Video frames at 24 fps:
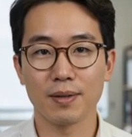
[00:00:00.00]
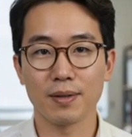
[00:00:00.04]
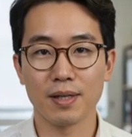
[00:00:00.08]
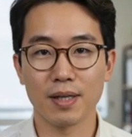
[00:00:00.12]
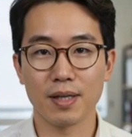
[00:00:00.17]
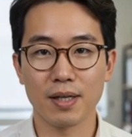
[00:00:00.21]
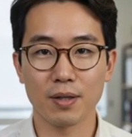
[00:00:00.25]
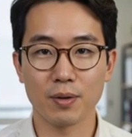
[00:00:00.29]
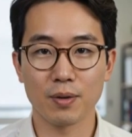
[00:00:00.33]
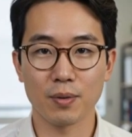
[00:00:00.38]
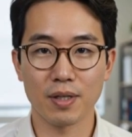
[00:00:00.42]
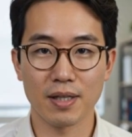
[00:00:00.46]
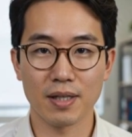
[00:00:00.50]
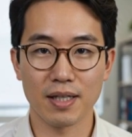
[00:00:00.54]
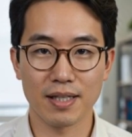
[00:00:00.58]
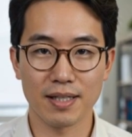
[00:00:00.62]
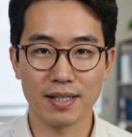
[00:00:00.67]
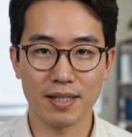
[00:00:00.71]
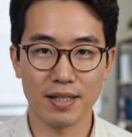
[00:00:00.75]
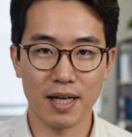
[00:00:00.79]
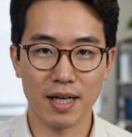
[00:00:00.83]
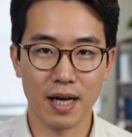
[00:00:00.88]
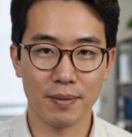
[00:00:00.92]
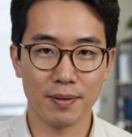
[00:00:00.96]
Here's where
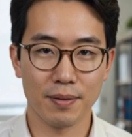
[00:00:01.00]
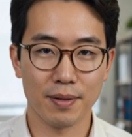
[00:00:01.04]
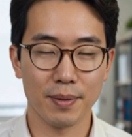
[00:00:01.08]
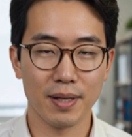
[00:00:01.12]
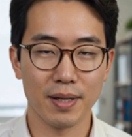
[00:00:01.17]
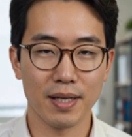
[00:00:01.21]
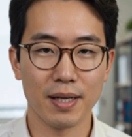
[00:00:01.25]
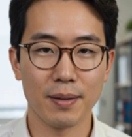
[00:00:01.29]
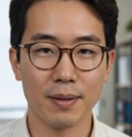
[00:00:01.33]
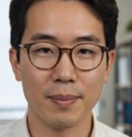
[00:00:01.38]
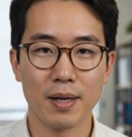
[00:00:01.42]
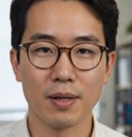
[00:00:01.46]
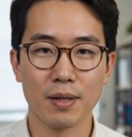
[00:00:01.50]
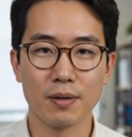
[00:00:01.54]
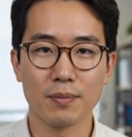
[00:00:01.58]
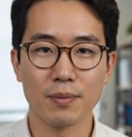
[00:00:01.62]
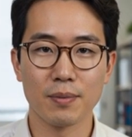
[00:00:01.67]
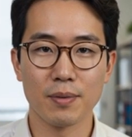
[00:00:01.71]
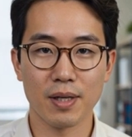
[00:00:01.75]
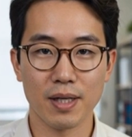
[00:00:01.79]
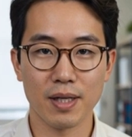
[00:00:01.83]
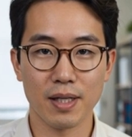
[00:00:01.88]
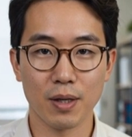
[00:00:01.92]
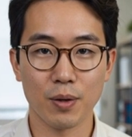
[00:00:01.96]
this stops being about
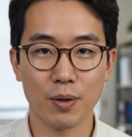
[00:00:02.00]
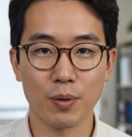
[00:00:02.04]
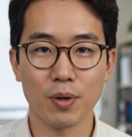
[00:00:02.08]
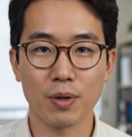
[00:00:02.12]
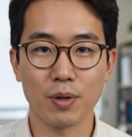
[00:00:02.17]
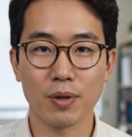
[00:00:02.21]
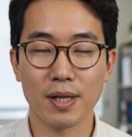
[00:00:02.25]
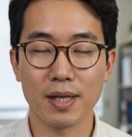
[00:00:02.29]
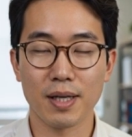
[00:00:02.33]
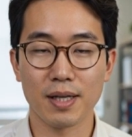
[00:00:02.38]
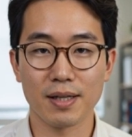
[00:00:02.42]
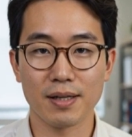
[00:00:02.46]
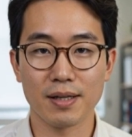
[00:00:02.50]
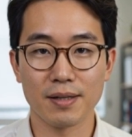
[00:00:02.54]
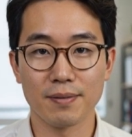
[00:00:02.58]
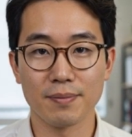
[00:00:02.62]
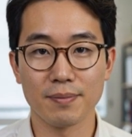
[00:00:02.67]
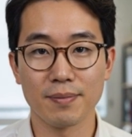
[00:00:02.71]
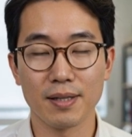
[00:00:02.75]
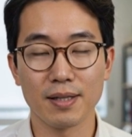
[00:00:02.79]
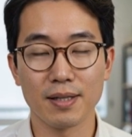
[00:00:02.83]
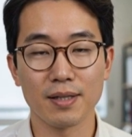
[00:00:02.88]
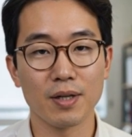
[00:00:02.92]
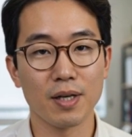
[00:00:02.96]
pretty aurorae
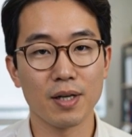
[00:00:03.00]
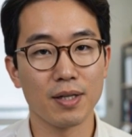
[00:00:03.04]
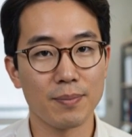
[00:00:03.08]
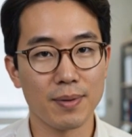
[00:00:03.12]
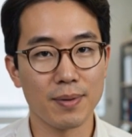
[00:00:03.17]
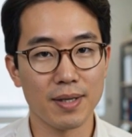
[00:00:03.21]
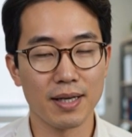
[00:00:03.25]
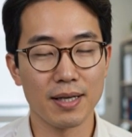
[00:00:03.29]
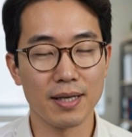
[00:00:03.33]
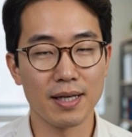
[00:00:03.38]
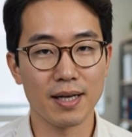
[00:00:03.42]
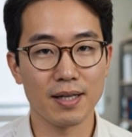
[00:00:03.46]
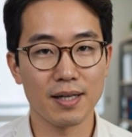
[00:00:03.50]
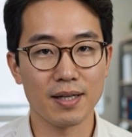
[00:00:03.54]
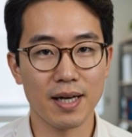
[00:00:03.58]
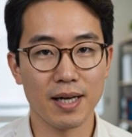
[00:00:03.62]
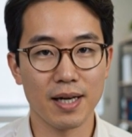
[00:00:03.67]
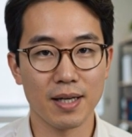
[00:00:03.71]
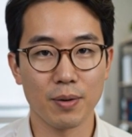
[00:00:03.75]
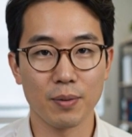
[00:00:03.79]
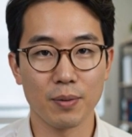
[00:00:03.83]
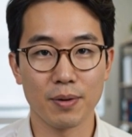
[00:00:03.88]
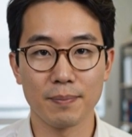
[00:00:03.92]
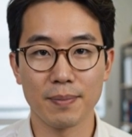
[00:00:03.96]
and starts being a
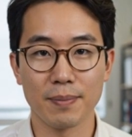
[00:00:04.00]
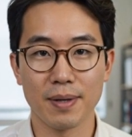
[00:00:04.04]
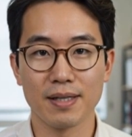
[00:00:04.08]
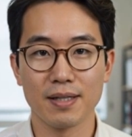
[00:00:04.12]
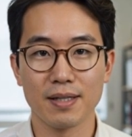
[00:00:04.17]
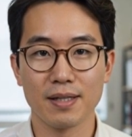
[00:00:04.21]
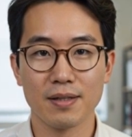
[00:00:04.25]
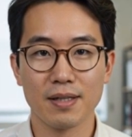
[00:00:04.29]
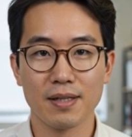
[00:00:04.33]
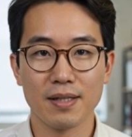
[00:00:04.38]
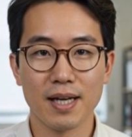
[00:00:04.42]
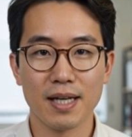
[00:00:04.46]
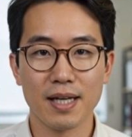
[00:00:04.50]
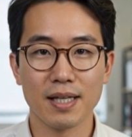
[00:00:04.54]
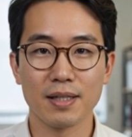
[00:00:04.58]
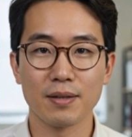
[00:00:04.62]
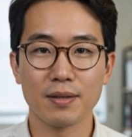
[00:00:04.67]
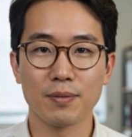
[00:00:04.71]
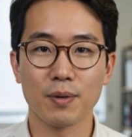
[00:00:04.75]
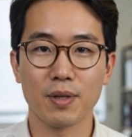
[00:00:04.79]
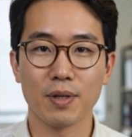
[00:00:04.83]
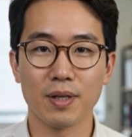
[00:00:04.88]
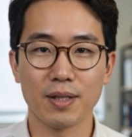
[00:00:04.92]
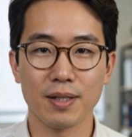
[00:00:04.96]
genuine piece of
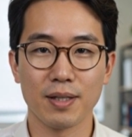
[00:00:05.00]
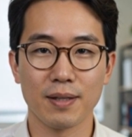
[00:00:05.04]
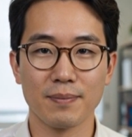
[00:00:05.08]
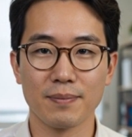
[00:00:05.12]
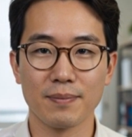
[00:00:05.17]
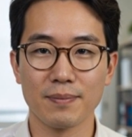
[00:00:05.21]
detective work.